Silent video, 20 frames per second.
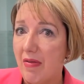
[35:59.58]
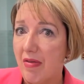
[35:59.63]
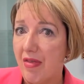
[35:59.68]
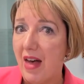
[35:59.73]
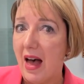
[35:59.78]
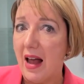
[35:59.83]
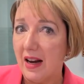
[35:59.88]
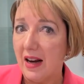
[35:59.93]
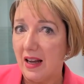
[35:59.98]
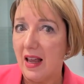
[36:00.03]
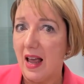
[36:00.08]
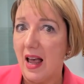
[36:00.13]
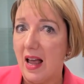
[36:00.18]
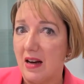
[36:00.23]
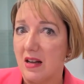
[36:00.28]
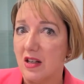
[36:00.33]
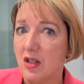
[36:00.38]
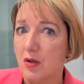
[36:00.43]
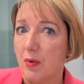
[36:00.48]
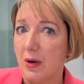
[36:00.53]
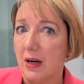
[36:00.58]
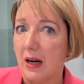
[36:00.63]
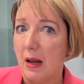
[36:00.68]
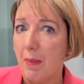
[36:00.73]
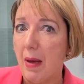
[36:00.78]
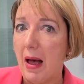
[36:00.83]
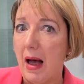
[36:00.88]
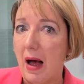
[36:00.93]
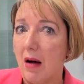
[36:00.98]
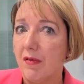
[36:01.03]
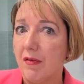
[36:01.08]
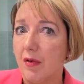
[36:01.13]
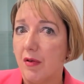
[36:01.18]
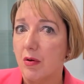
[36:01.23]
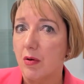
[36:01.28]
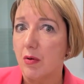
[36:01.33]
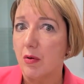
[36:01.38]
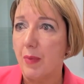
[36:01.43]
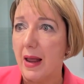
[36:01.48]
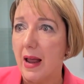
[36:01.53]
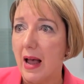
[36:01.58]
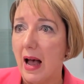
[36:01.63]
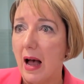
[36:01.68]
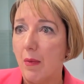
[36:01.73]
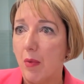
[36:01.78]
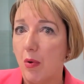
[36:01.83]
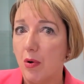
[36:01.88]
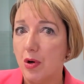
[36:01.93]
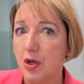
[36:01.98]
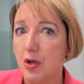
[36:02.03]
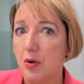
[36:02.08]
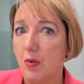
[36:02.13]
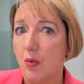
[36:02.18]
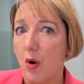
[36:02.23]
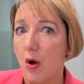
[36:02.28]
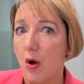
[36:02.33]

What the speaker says: And that again is really powerful, being able to